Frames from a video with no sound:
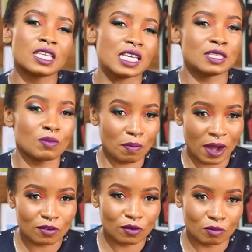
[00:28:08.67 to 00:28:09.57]
It's my
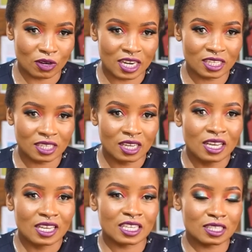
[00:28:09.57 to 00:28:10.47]
platform, right?
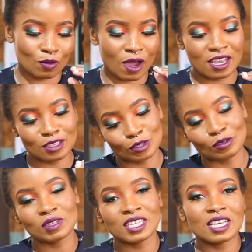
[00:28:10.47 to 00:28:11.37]
That's why social
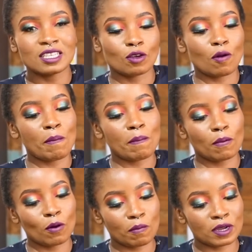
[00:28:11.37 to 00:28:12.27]
media is
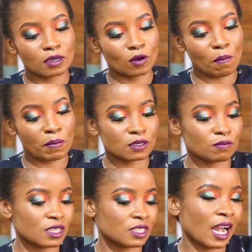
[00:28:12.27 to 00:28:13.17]

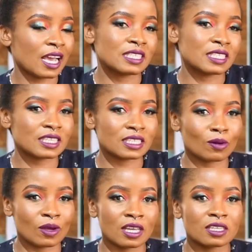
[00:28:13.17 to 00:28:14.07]
compartmentalized in such a
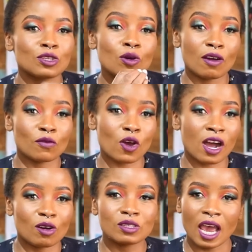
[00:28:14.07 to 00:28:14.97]
way that you have your
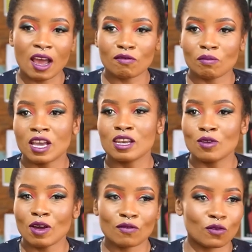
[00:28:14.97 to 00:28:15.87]
account, I have mine,
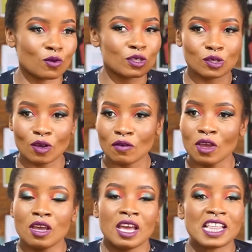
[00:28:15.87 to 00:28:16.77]
you have yours, you have,
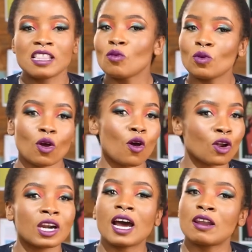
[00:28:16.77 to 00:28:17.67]
and then we
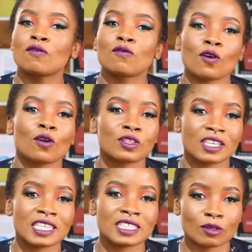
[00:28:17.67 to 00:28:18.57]
all can follow
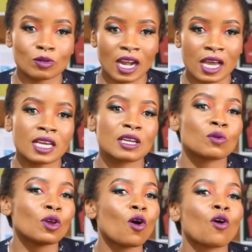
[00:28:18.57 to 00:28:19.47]
things that we like, and
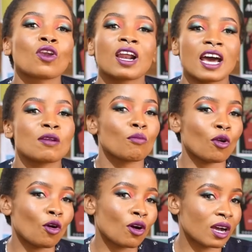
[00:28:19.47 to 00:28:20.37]
we all can
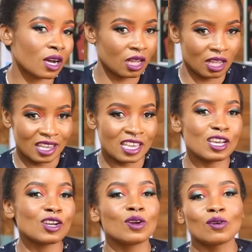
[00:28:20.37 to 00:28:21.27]
block,
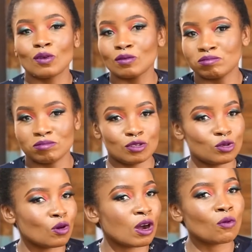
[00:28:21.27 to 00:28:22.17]
ignore,
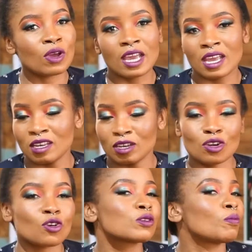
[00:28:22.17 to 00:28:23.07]
do away,
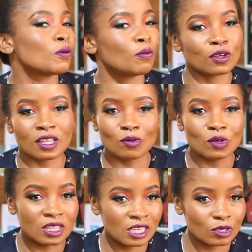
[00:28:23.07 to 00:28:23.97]
not be bothered
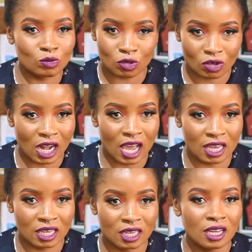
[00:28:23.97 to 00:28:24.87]
with things we don't
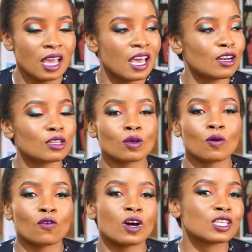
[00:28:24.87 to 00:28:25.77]
like. And so
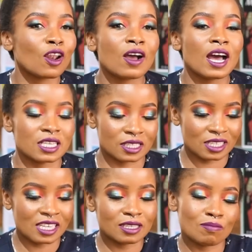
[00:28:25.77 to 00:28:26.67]
for as long as
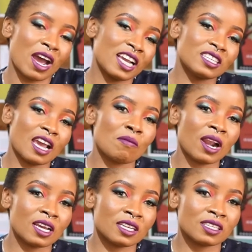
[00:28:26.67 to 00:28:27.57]
it's my
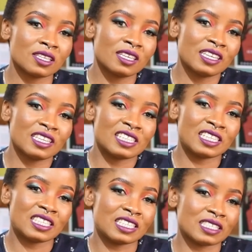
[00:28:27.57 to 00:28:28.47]
timeline,
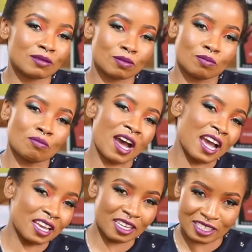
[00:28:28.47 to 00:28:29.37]
this is
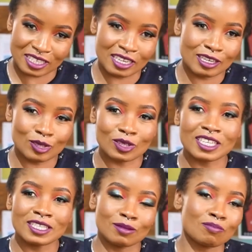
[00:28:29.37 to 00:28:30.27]
my territory,
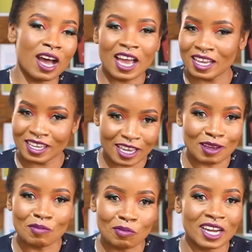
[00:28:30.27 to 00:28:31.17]
it's my
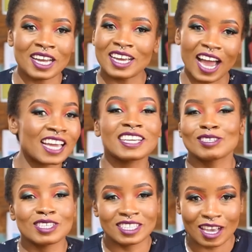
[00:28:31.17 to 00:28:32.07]
empire, I get
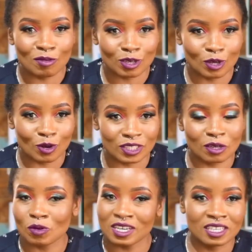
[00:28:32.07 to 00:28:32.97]
to decide what goes
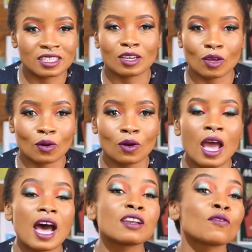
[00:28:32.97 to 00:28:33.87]
and what doesn't go.
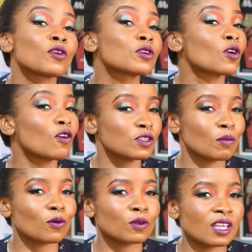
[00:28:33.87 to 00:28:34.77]
And if you're not
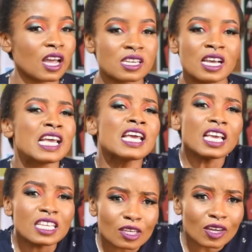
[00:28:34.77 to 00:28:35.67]
comfortable with that,
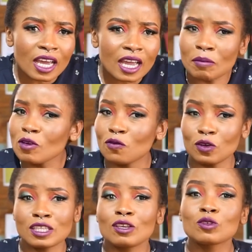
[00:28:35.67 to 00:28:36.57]
it's okay. I'm not
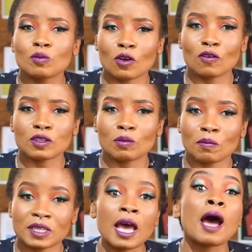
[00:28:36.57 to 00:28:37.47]
forcing you to be comfortable,
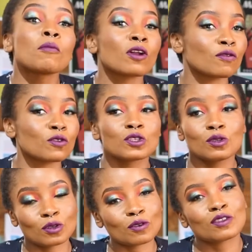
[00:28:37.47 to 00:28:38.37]
but I am going to force
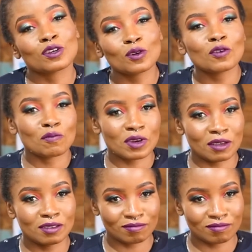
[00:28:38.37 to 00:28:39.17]
you out of the door of my